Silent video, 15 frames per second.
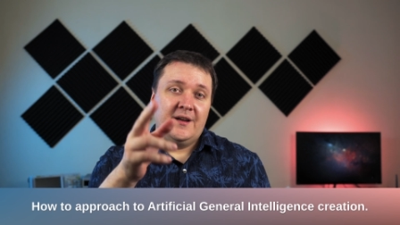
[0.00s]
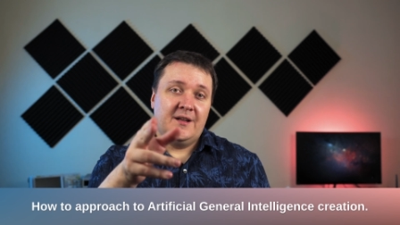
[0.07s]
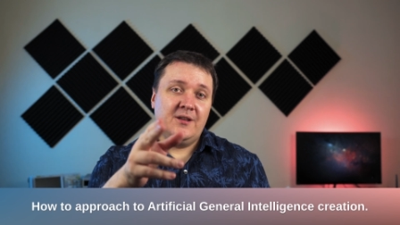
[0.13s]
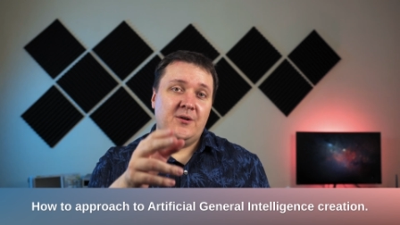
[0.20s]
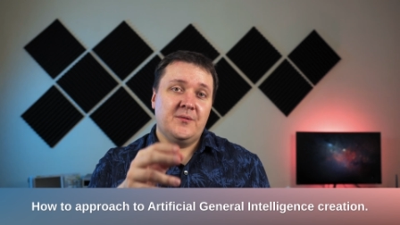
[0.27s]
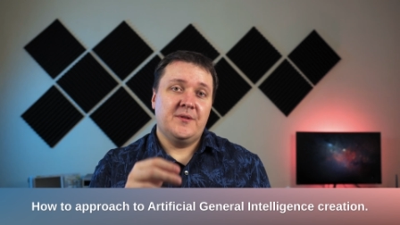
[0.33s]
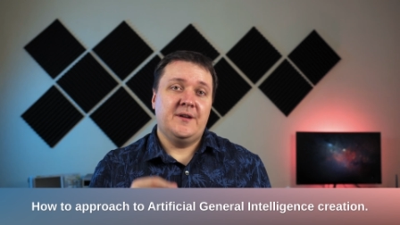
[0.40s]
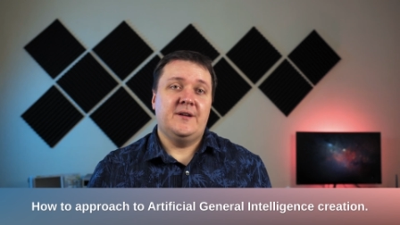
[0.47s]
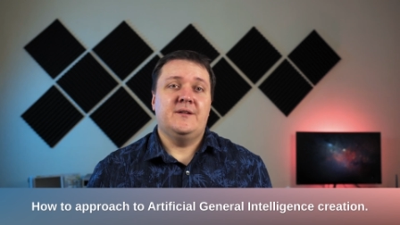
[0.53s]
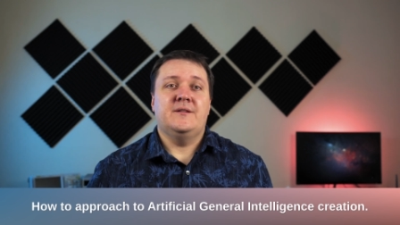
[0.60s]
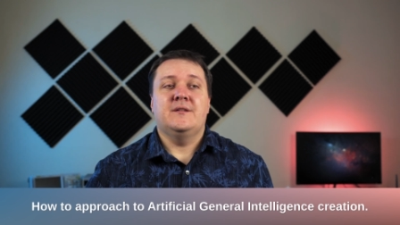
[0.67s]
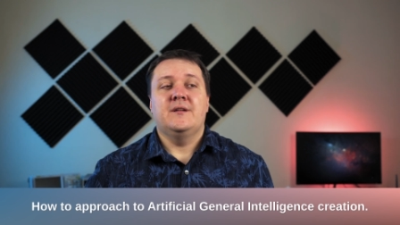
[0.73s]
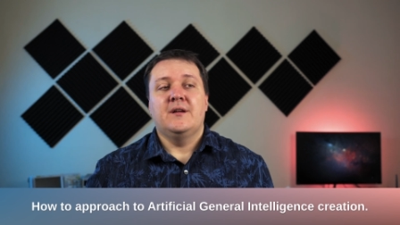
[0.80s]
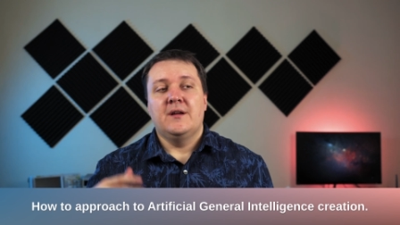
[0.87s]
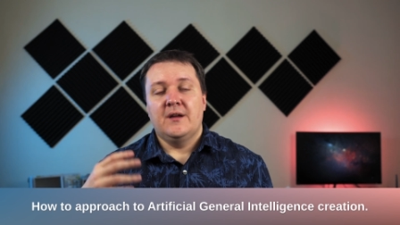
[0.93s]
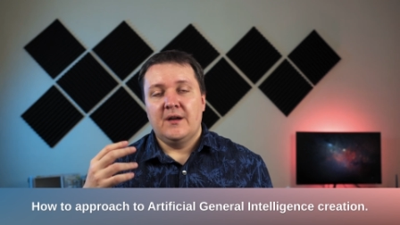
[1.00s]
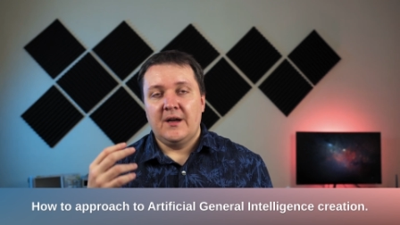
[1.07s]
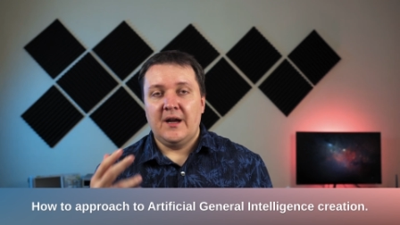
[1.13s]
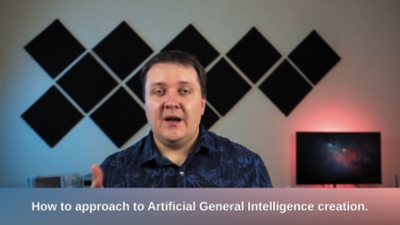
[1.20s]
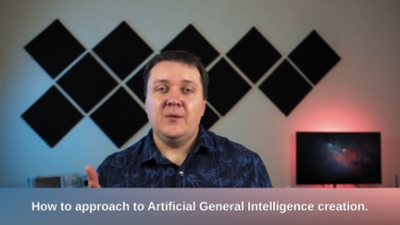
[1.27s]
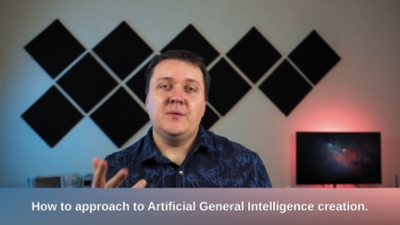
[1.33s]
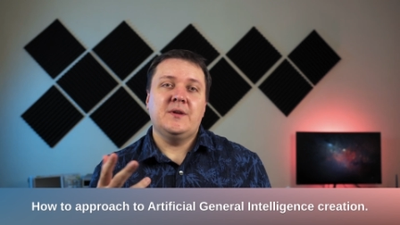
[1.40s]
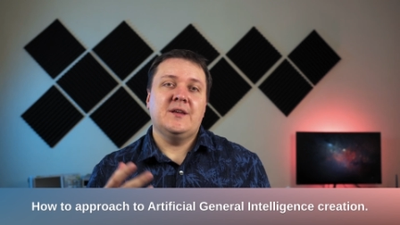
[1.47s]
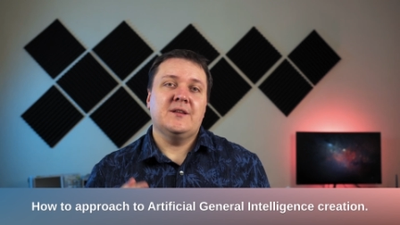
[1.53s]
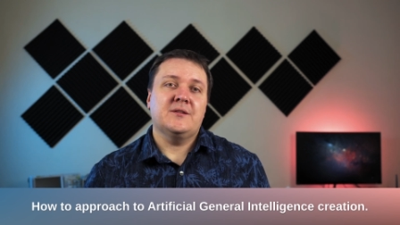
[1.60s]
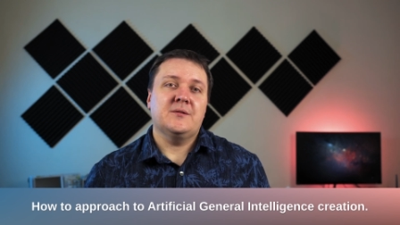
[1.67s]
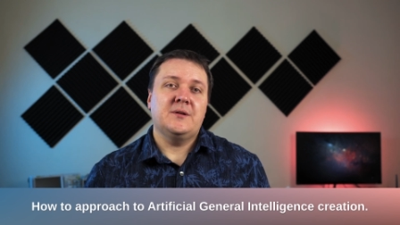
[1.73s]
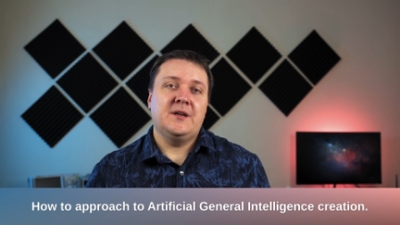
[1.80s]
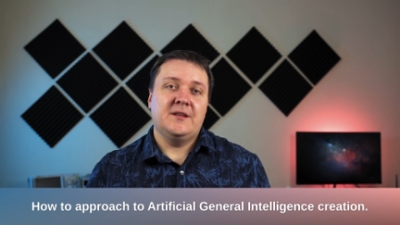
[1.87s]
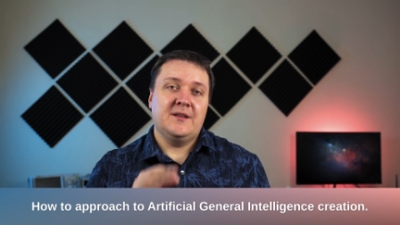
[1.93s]
Hello there! How we can
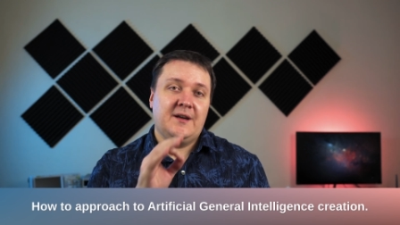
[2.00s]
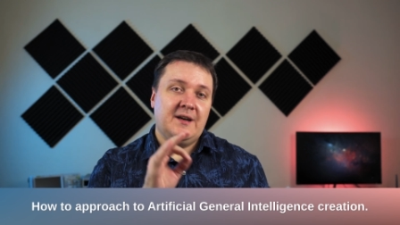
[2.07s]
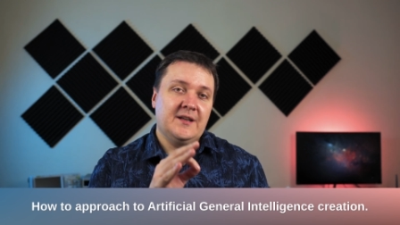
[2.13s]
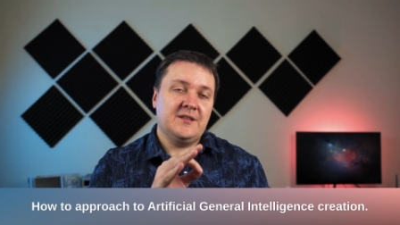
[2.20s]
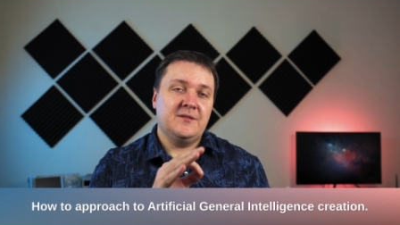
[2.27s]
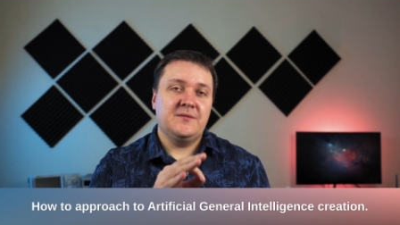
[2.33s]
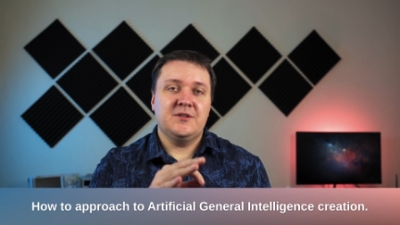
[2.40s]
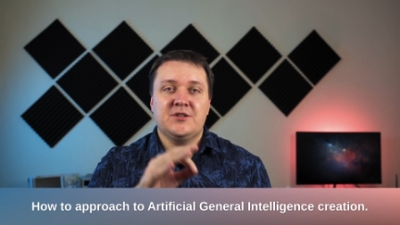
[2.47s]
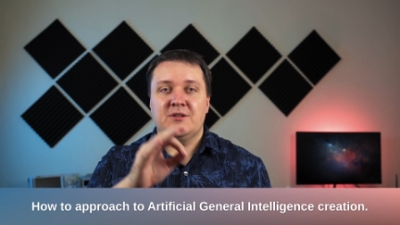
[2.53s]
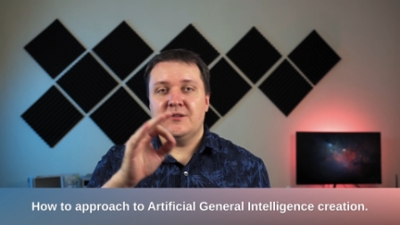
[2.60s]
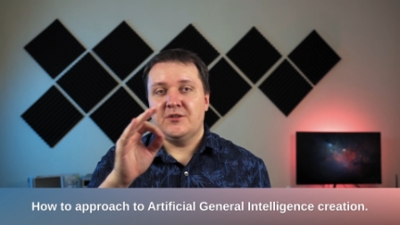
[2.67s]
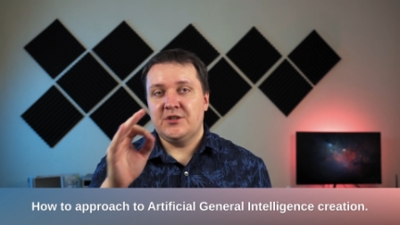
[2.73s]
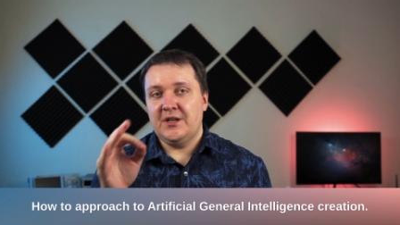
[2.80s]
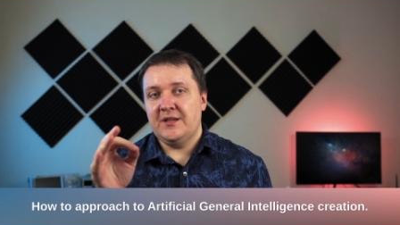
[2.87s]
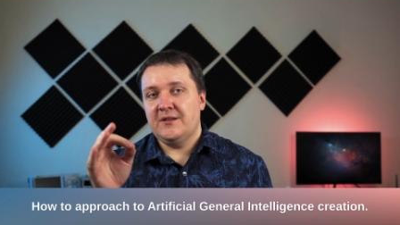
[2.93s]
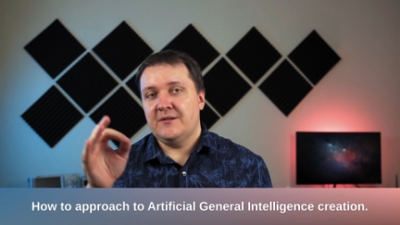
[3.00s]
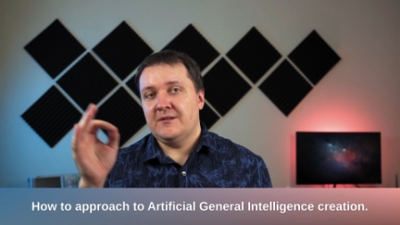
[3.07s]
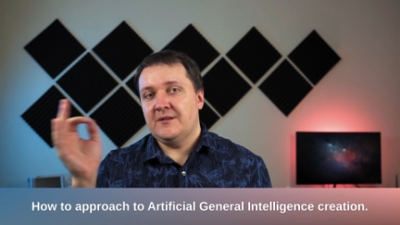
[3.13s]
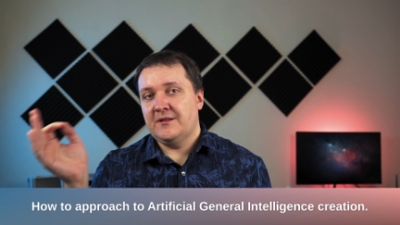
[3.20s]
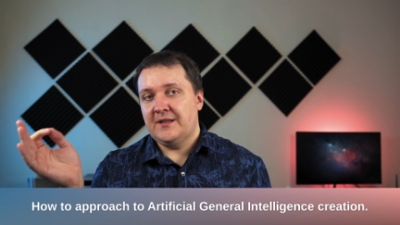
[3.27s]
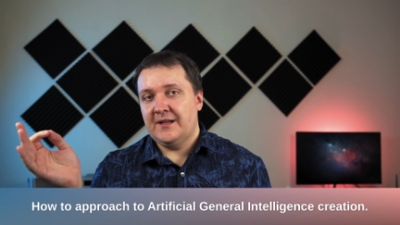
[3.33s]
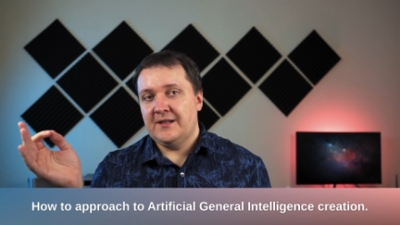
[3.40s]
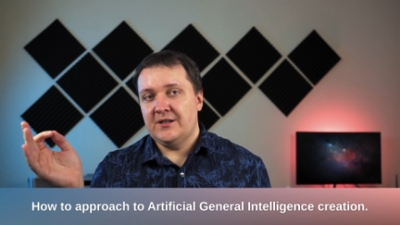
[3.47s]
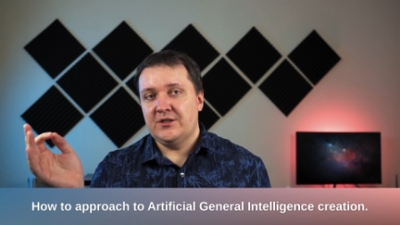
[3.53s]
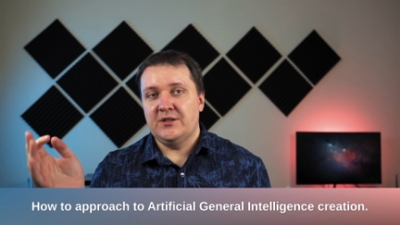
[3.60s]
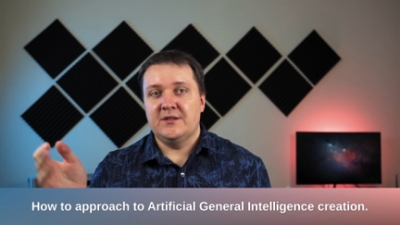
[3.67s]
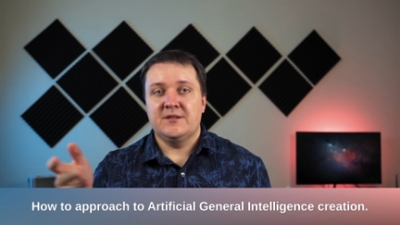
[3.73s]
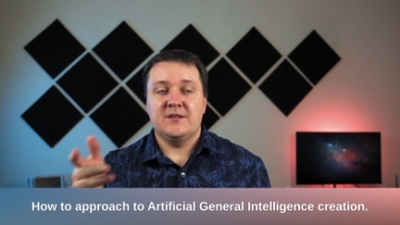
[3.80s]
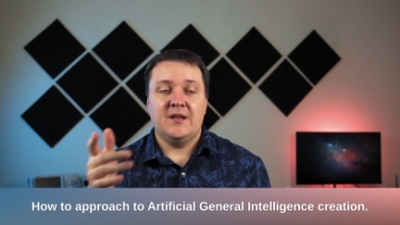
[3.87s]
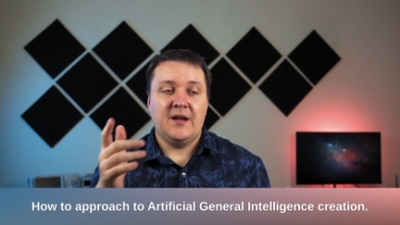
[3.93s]
create artificial general
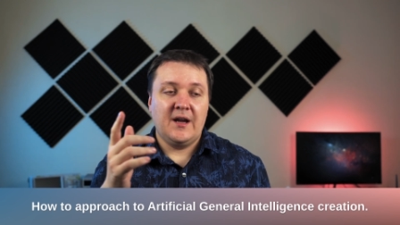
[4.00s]
intelligence,